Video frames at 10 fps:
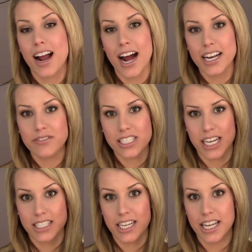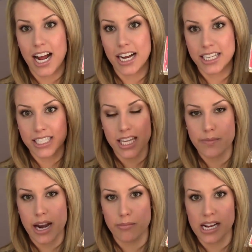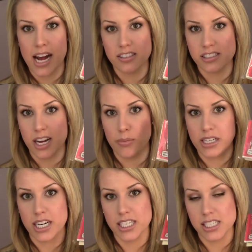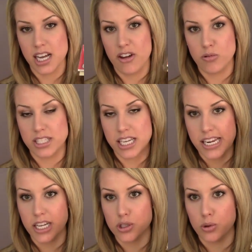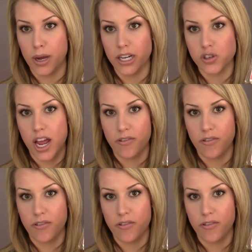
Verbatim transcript: kind of addicted. I need to keep it out of my house now because I was eating it too much.